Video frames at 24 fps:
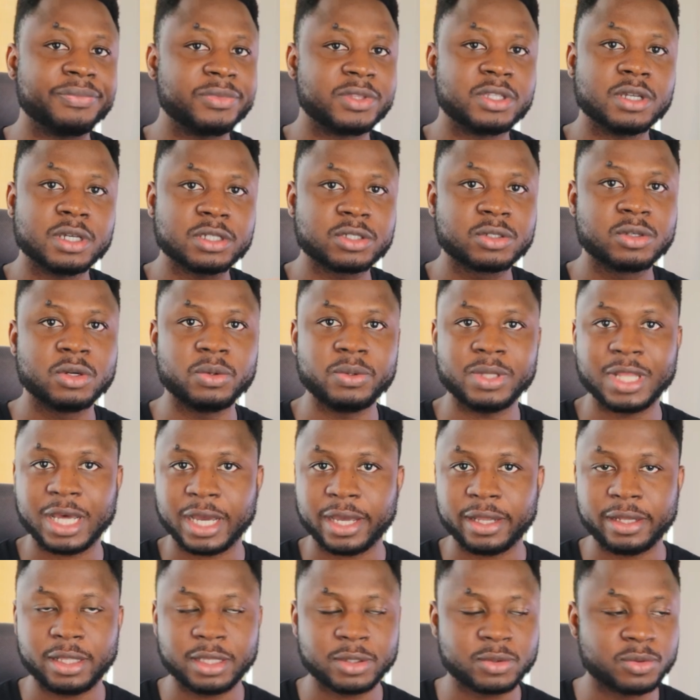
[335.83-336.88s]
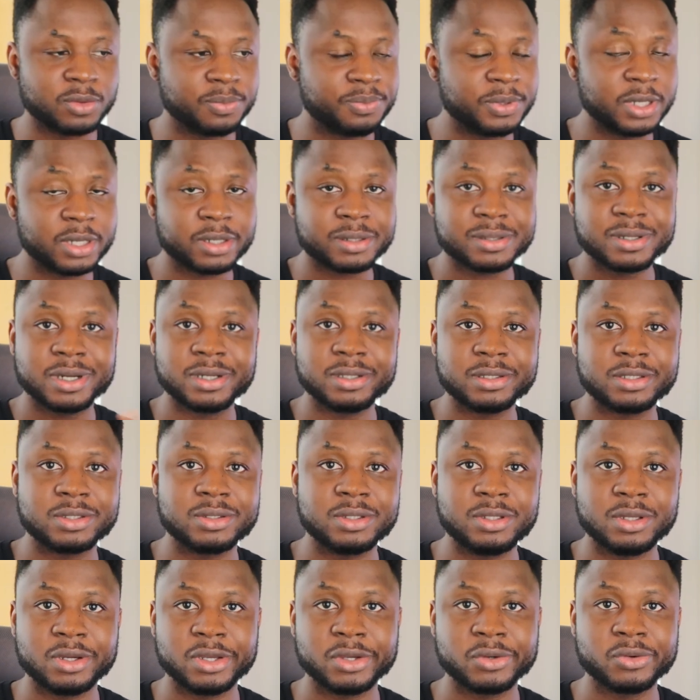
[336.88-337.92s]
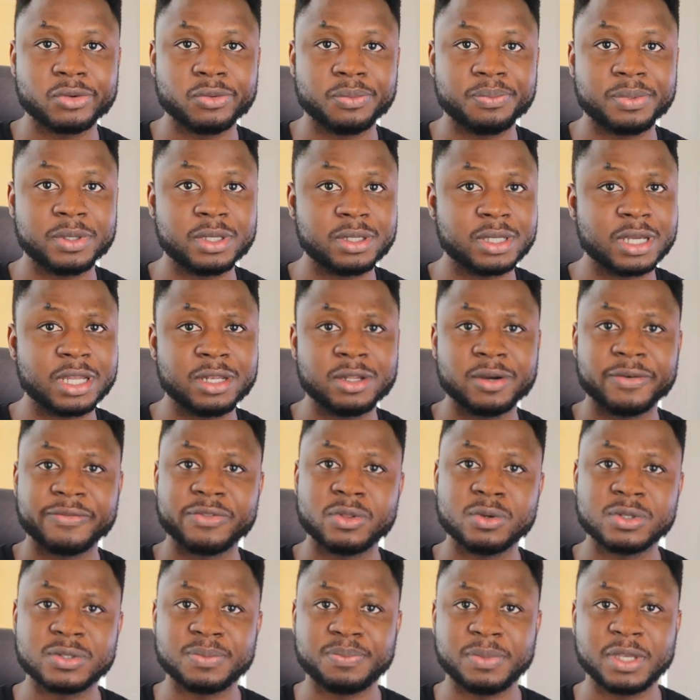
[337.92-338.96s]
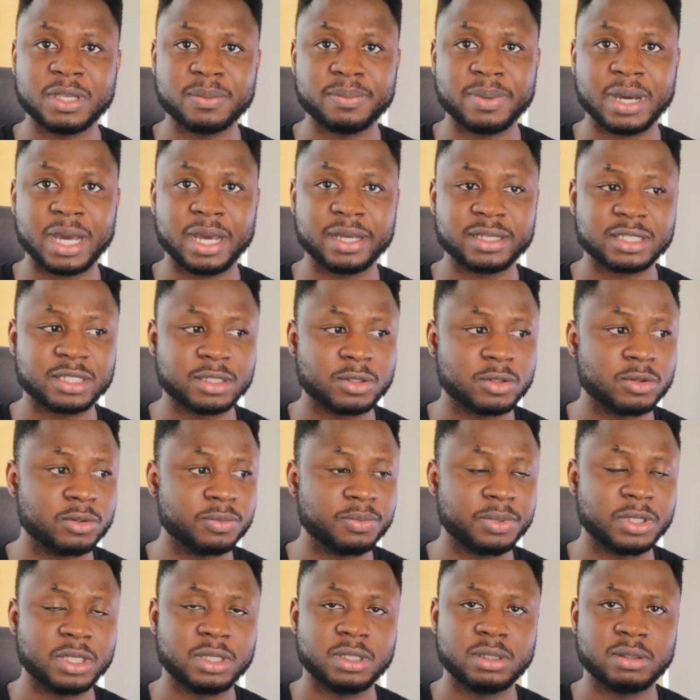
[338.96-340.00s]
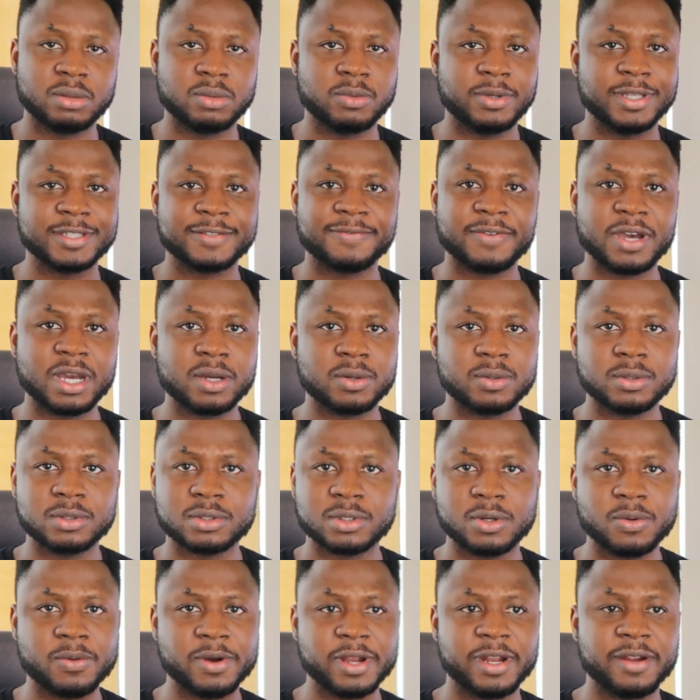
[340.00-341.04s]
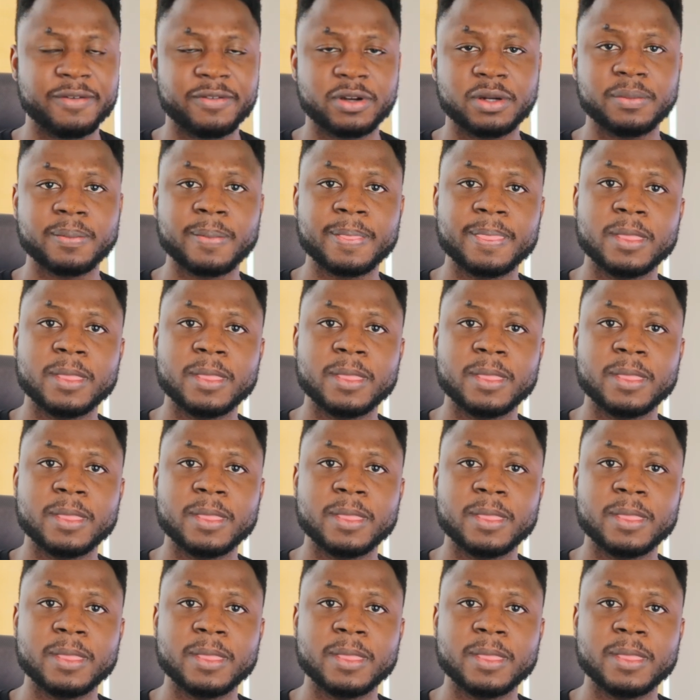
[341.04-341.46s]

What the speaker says: Just go with that. It could be a credit union, it could be any of those big banks, it could be West Fargo's or whatever.